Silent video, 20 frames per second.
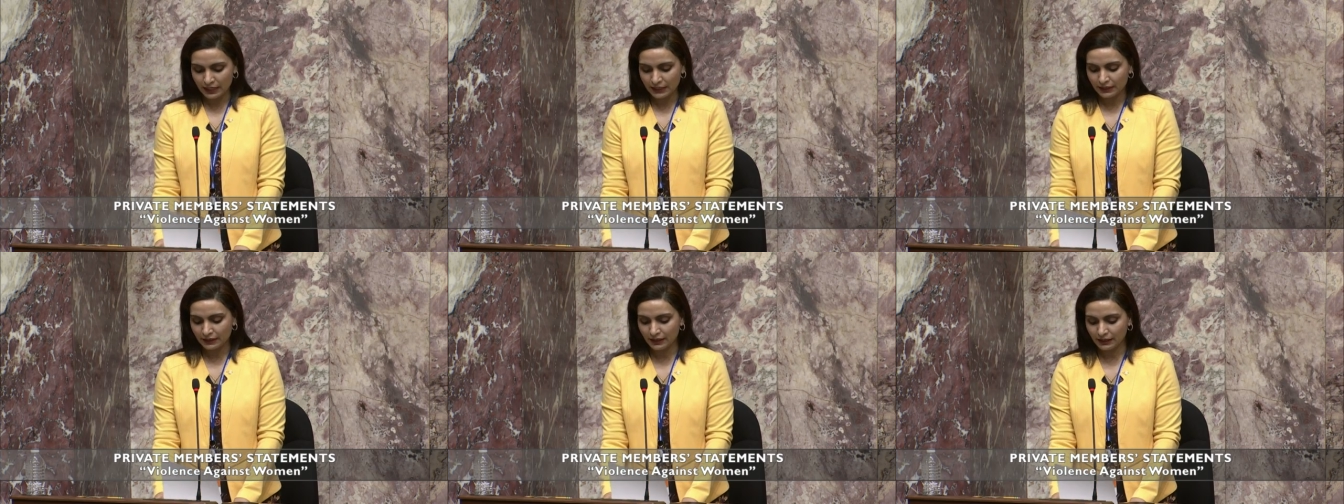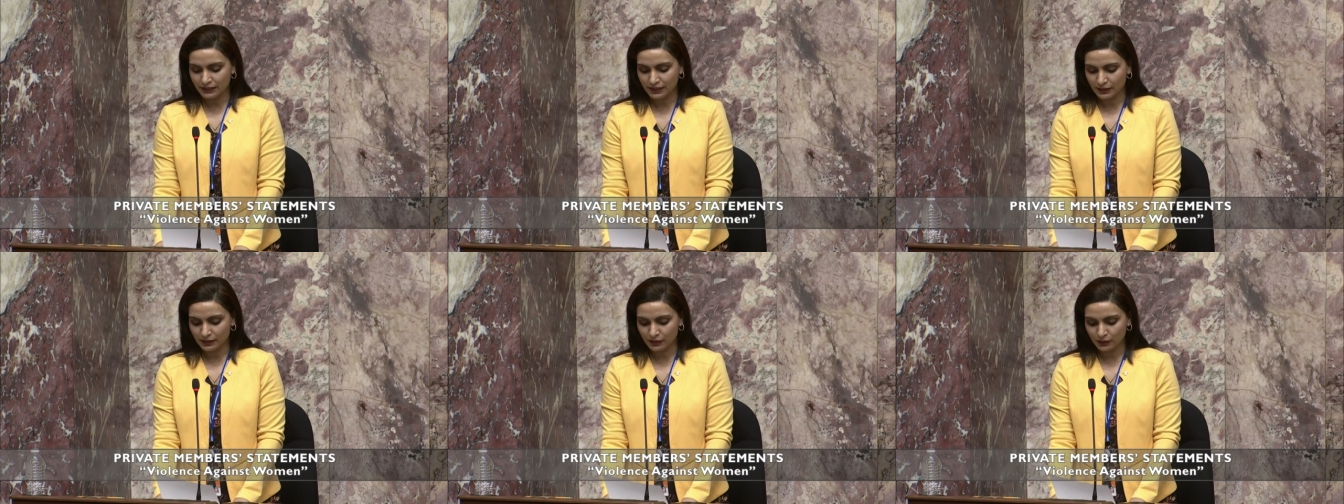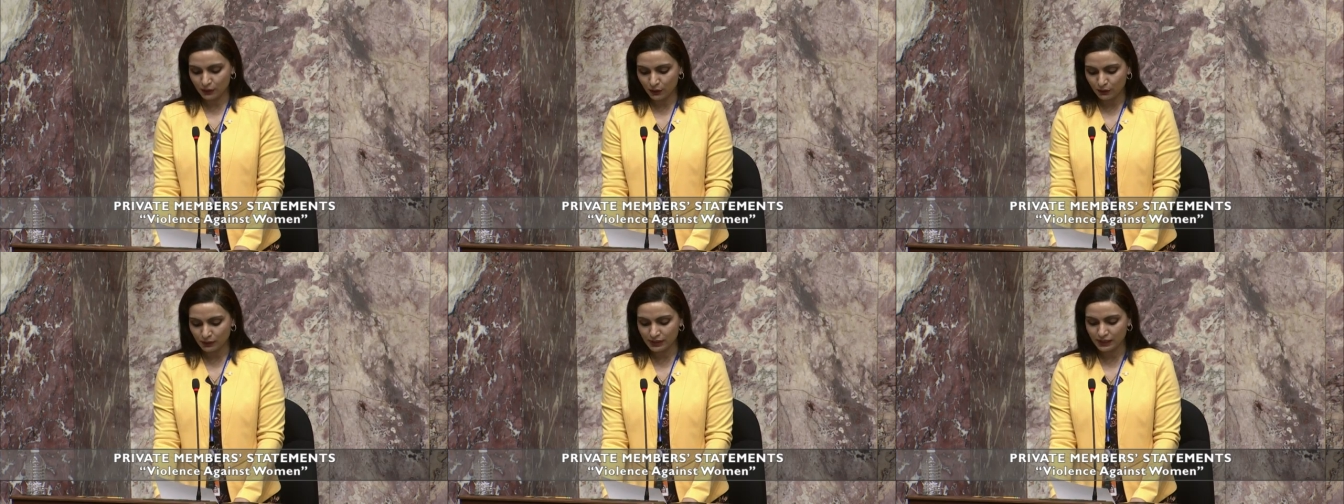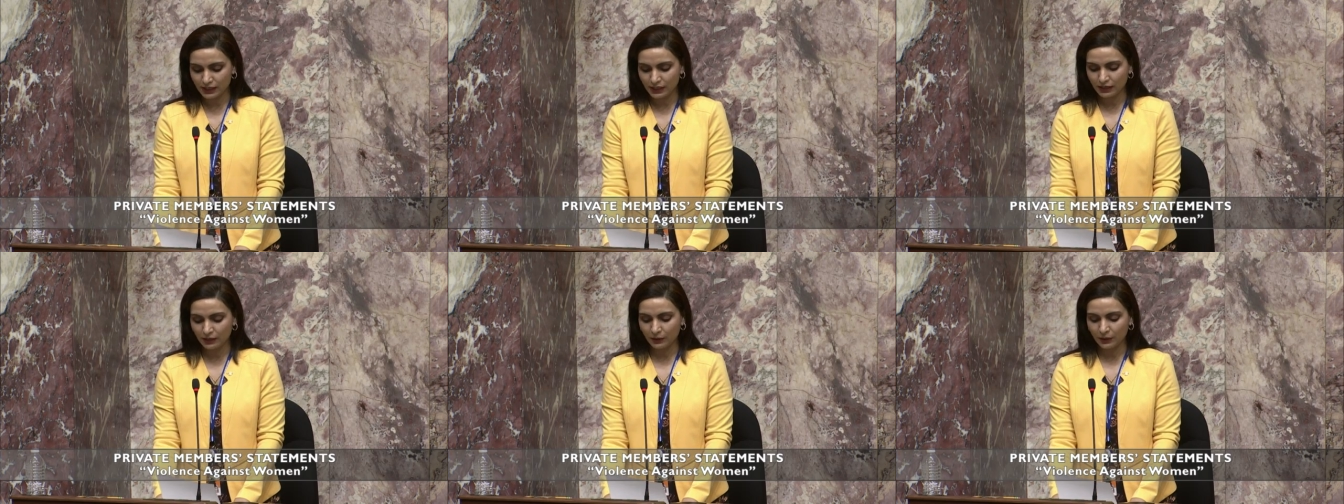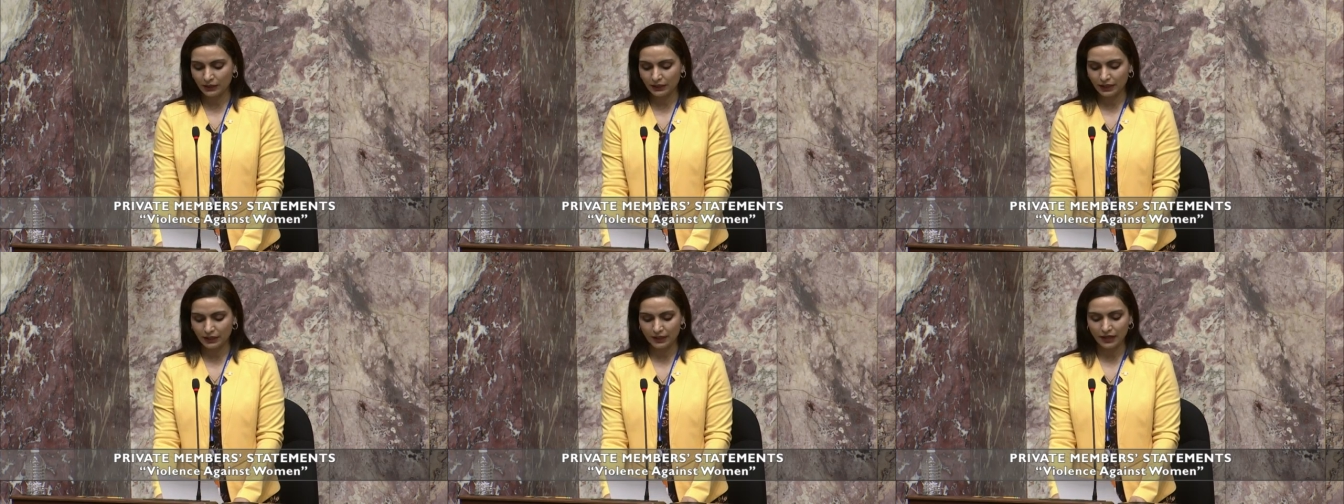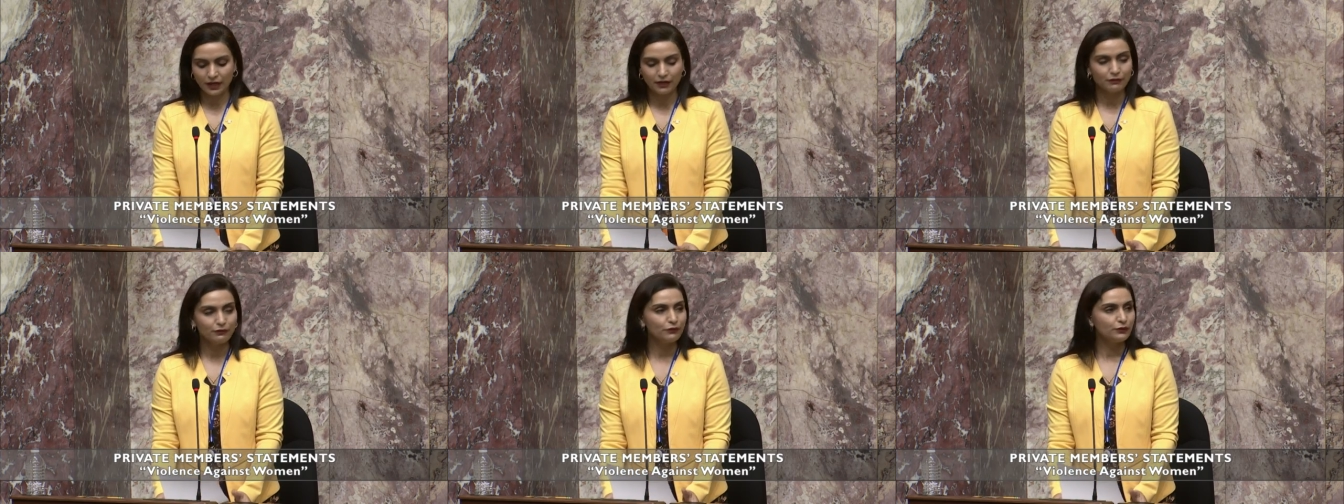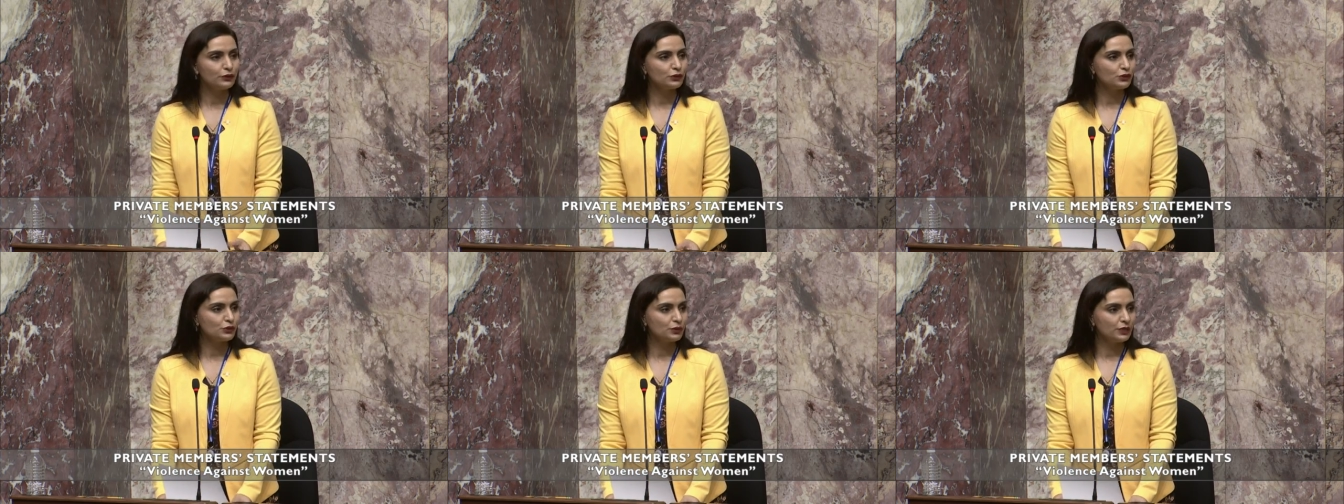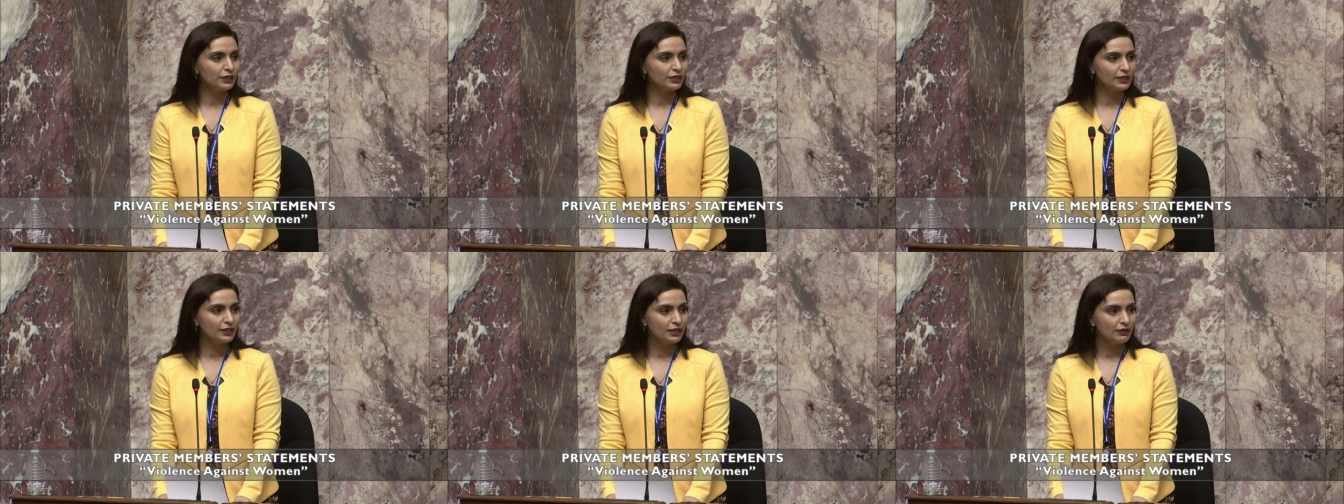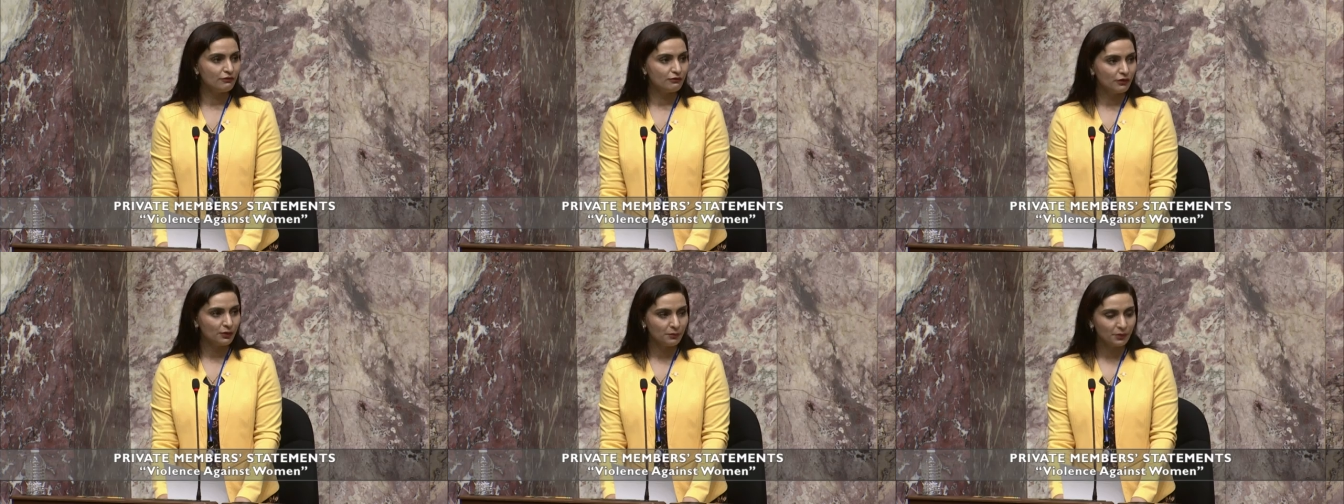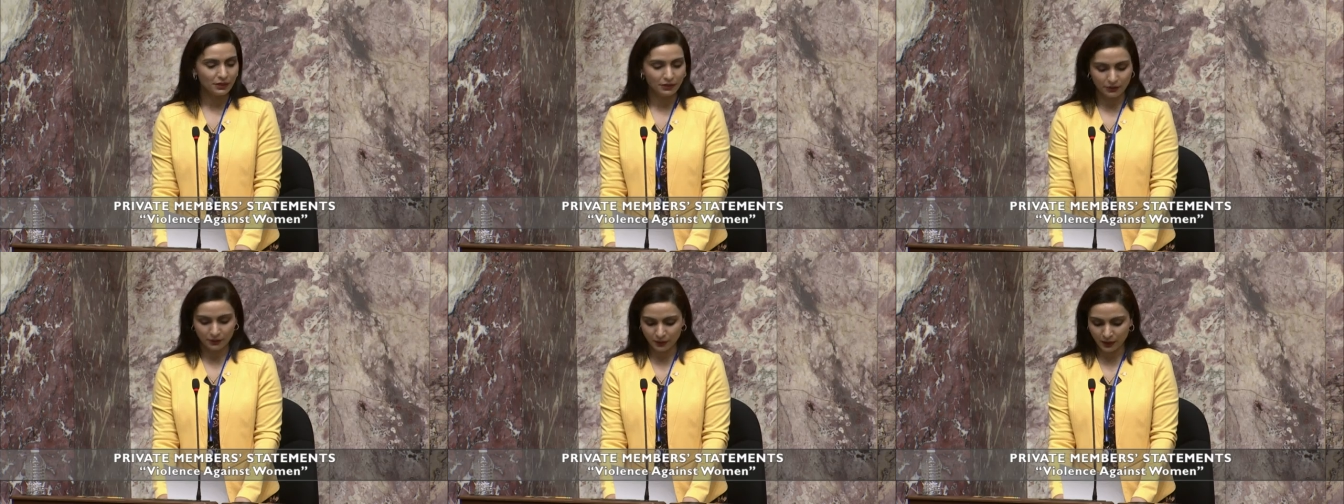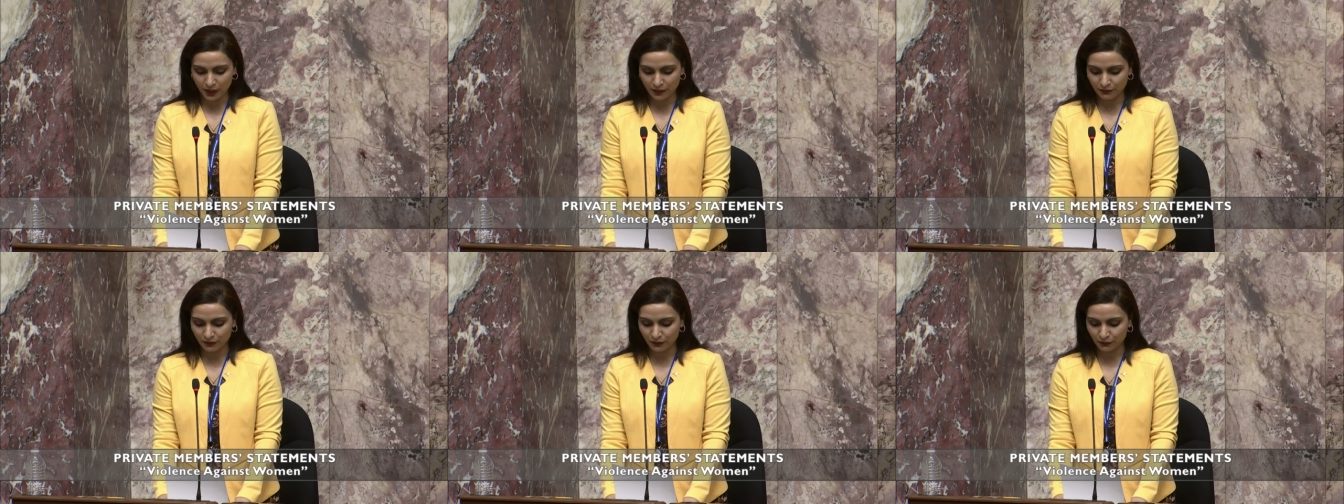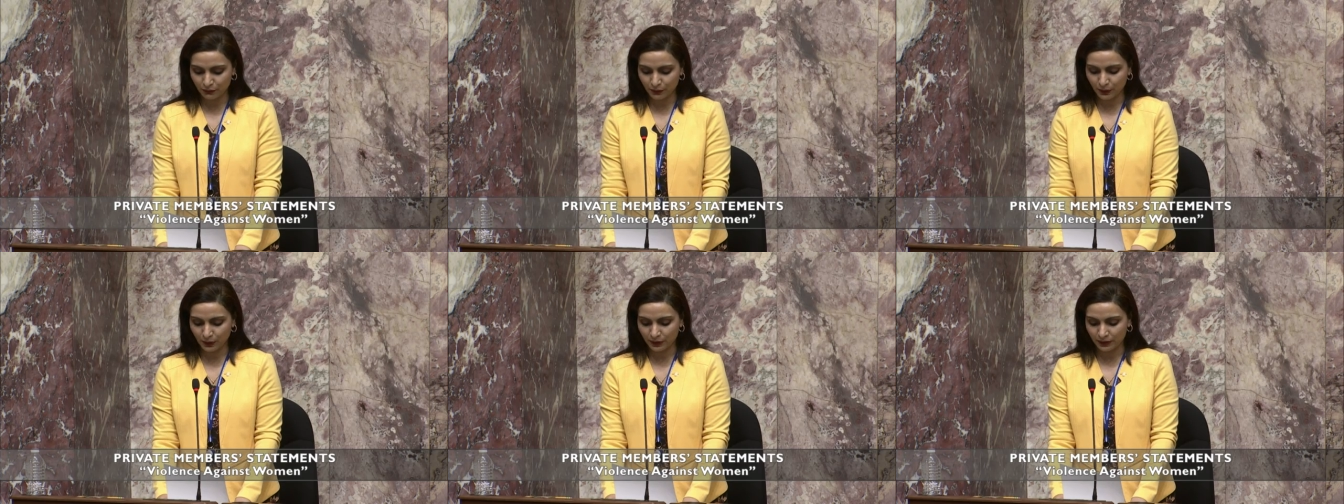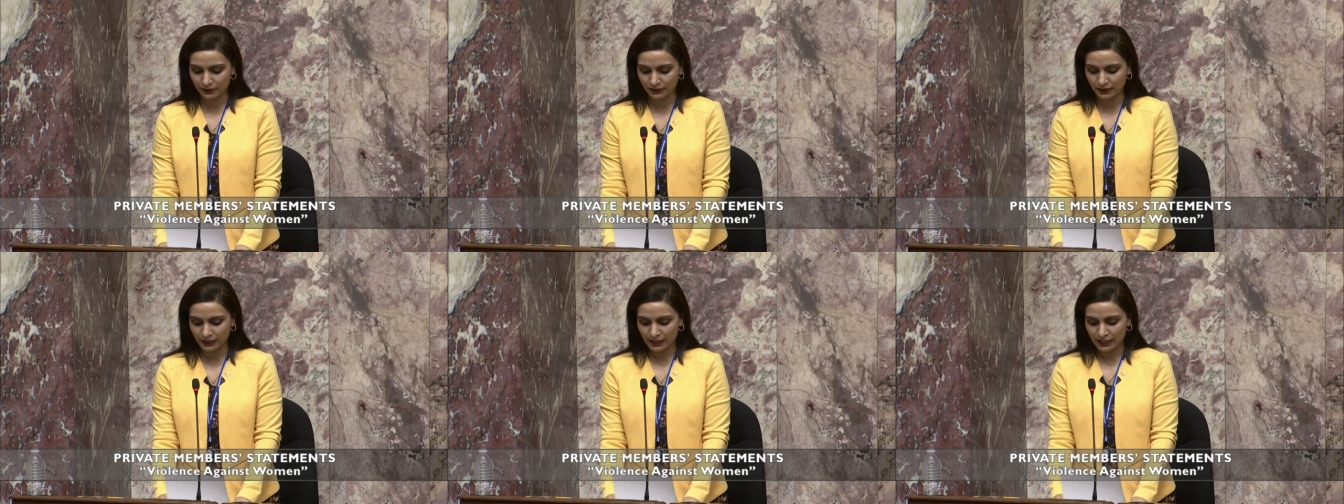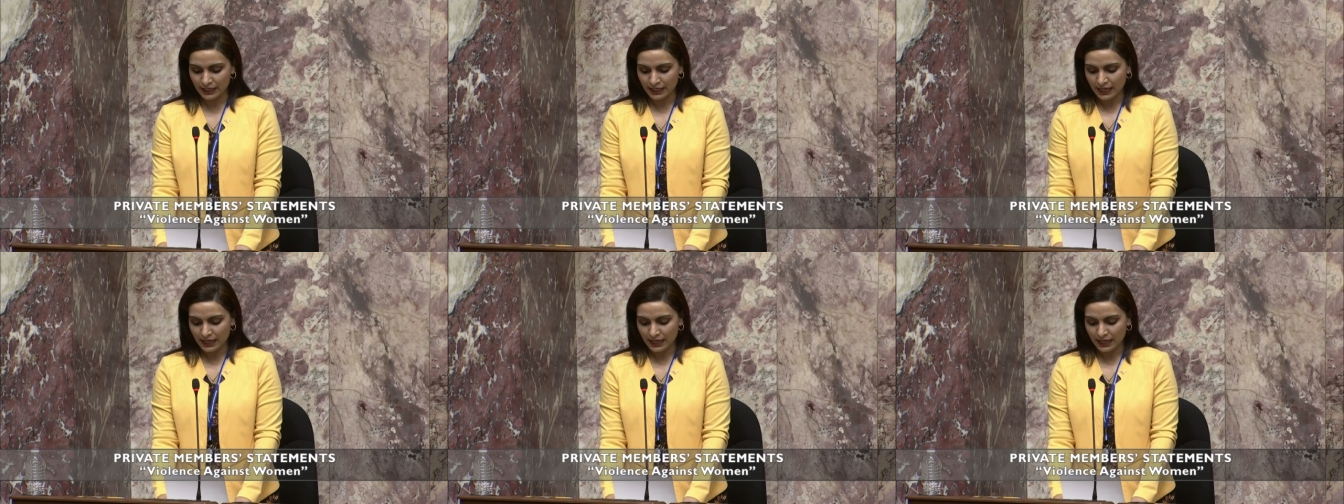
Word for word: This is no secret that unfortunately women around the world